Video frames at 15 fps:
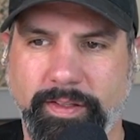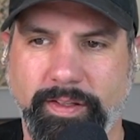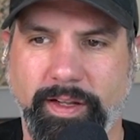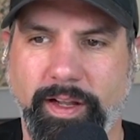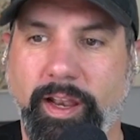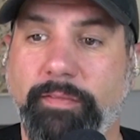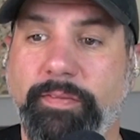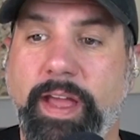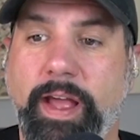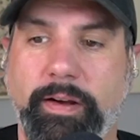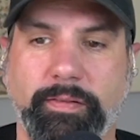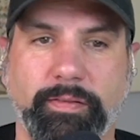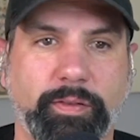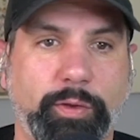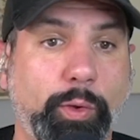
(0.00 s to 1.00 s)
I love that.
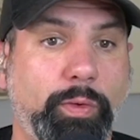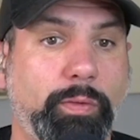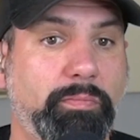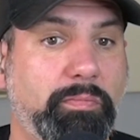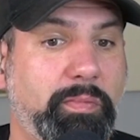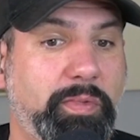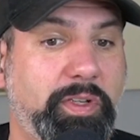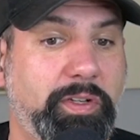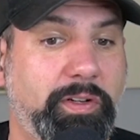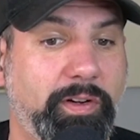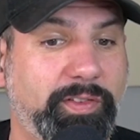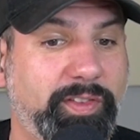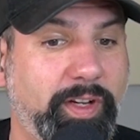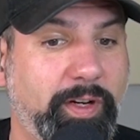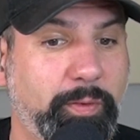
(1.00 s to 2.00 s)
Cool.
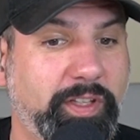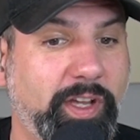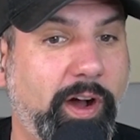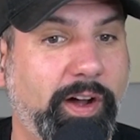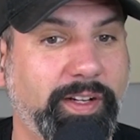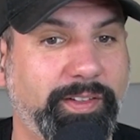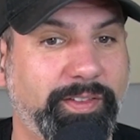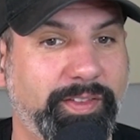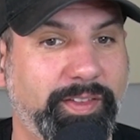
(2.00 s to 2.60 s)
Curious to hear what the audience